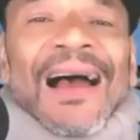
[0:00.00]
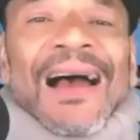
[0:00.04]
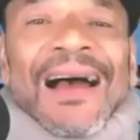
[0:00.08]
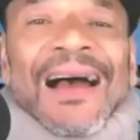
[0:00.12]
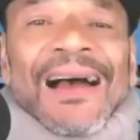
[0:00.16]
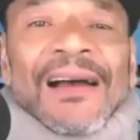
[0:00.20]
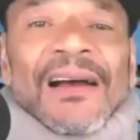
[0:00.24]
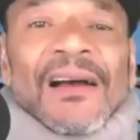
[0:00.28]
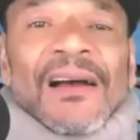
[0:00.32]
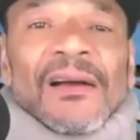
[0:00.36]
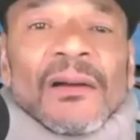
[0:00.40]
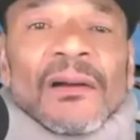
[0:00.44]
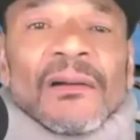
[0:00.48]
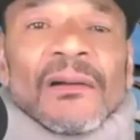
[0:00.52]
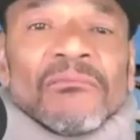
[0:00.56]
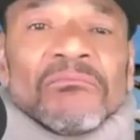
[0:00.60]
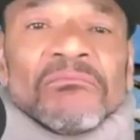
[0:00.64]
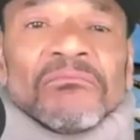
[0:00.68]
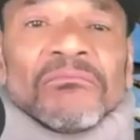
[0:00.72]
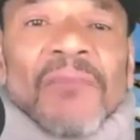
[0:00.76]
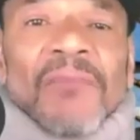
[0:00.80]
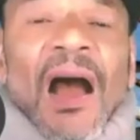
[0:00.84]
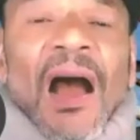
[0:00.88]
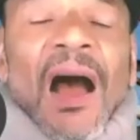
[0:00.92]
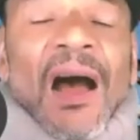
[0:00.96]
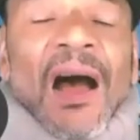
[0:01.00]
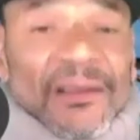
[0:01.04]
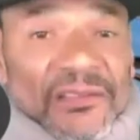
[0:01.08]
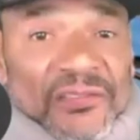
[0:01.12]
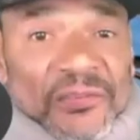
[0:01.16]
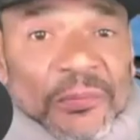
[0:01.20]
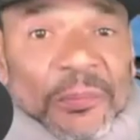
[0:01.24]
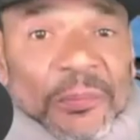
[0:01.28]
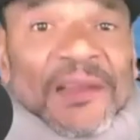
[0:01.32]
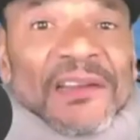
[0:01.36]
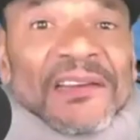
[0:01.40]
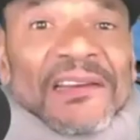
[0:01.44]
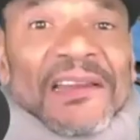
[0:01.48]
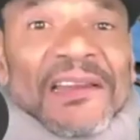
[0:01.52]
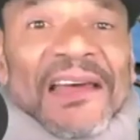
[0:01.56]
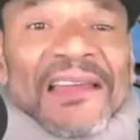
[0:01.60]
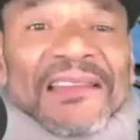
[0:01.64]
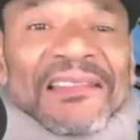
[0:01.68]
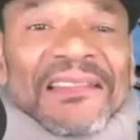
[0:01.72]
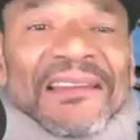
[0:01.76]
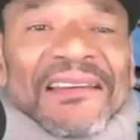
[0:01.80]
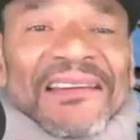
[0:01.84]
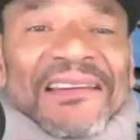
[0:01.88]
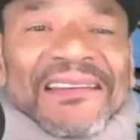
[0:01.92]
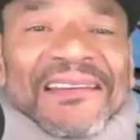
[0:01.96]
I'll explain
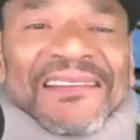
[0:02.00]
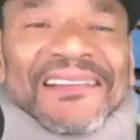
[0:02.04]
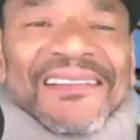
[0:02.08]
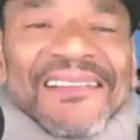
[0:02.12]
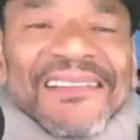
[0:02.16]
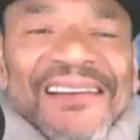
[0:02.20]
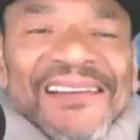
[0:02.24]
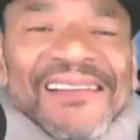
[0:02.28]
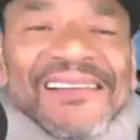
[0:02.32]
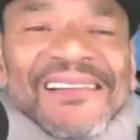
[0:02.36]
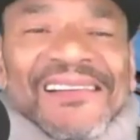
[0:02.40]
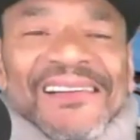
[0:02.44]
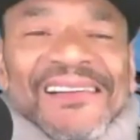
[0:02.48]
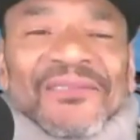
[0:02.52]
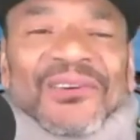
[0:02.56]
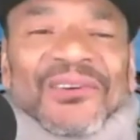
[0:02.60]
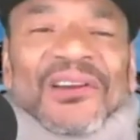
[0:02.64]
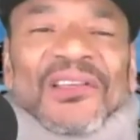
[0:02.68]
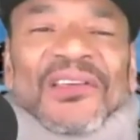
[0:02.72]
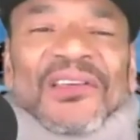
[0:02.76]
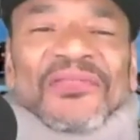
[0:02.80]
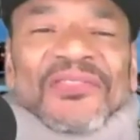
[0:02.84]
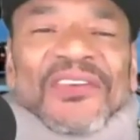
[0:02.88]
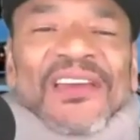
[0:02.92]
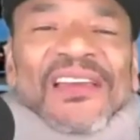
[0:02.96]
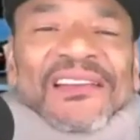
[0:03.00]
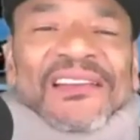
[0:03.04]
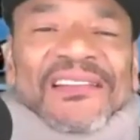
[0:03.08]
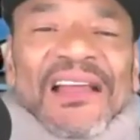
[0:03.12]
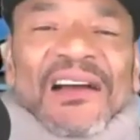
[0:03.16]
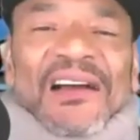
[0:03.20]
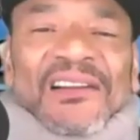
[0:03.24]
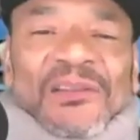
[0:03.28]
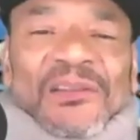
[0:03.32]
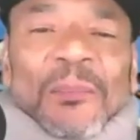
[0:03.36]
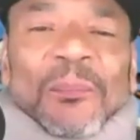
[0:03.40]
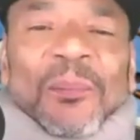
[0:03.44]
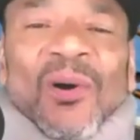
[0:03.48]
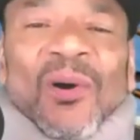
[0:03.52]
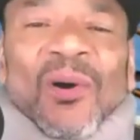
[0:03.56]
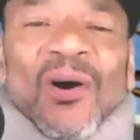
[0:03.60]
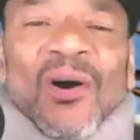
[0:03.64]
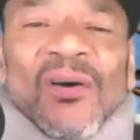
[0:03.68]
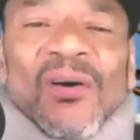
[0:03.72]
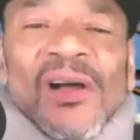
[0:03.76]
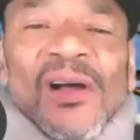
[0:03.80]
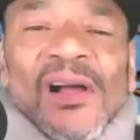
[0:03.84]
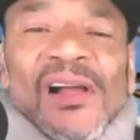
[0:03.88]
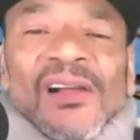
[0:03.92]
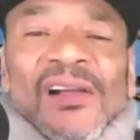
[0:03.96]
that later. What do you mm-hmm. think, Dr.
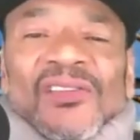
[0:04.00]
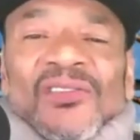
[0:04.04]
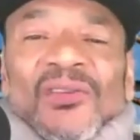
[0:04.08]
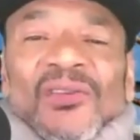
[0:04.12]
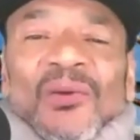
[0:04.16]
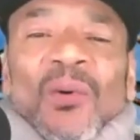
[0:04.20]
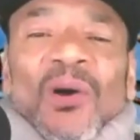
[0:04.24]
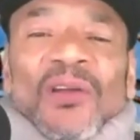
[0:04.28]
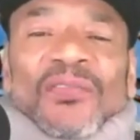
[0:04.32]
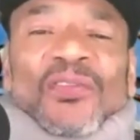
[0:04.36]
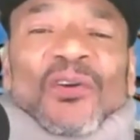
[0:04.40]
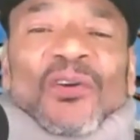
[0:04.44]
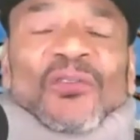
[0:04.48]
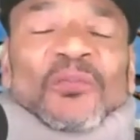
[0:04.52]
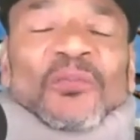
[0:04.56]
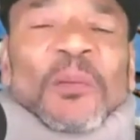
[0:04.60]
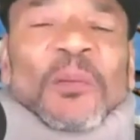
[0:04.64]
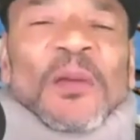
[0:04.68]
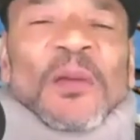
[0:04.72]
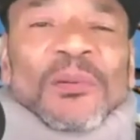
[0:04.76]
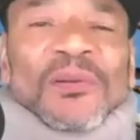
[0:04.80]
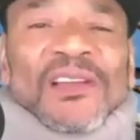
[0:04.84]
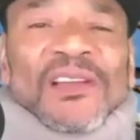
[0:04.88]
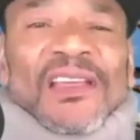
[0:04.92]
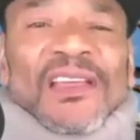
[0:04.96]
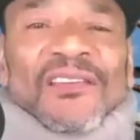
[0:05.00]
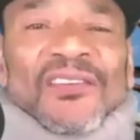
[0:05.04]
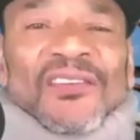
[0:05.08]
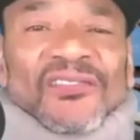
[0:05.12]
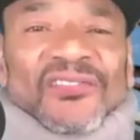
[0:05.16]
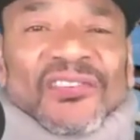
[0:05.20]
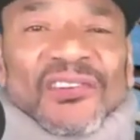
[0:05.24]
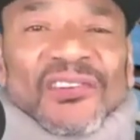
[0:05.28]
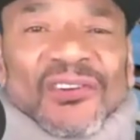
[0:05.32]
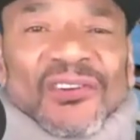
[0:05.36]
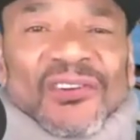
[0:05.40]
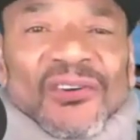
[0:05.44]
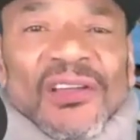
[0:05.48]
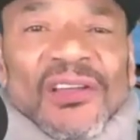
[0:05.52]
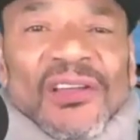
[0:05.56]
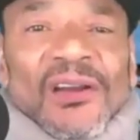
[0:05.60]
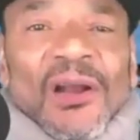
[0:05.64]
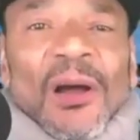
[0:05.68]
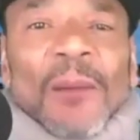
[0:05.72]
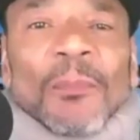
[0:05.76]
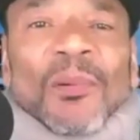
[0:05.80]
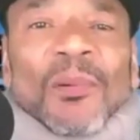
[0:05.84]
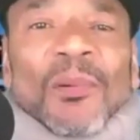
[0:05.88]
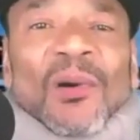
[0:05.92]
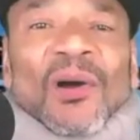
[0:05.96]
Paul? You want those people to give us a little
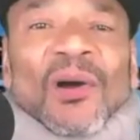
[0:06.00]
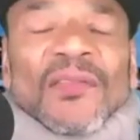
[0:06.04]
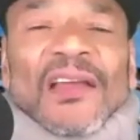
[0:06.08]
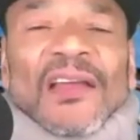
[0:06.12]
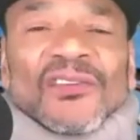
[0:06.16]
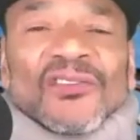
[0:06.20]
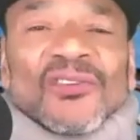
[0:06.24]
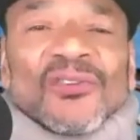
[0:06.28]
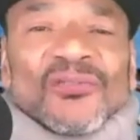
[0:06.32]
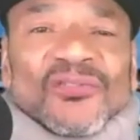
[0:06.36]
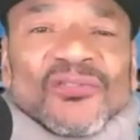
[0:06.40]
hit up on that